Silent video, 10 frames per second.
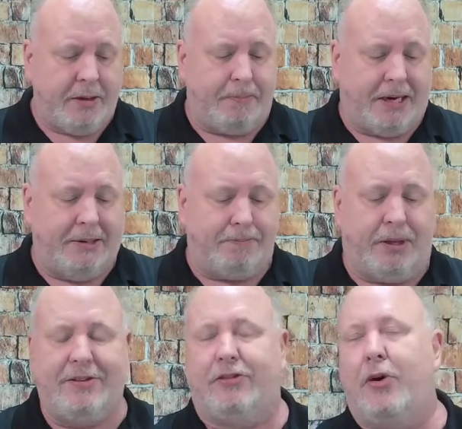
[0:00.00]
but
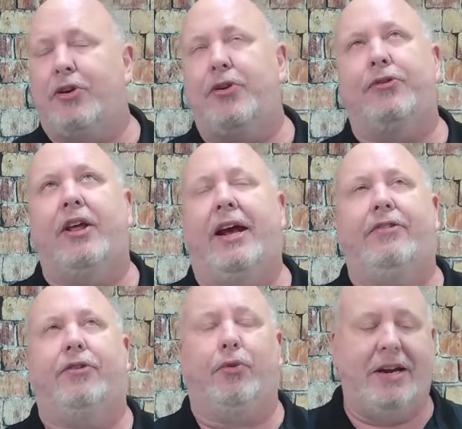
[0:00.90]
please don't use that as
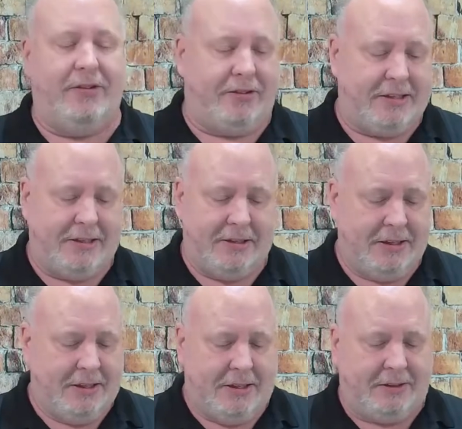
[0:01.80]
a reason
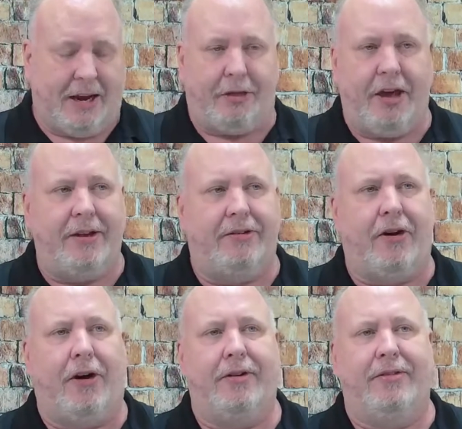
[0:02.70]
that things
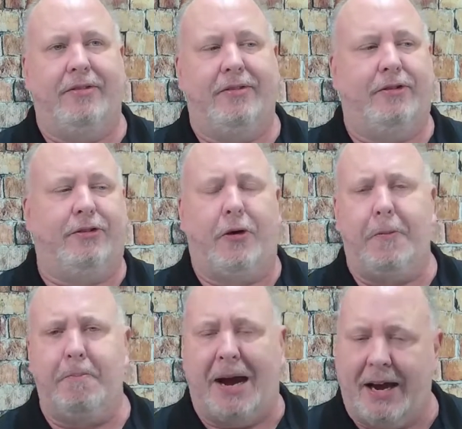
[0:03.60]
aren't so
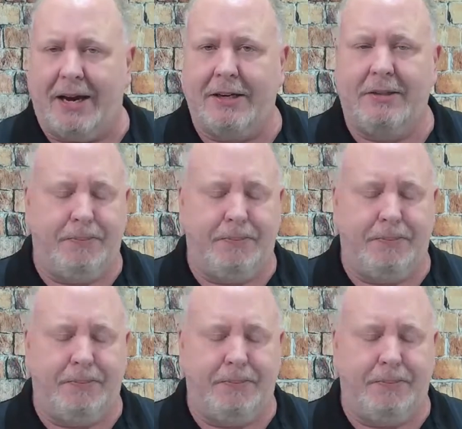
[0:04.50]
bad,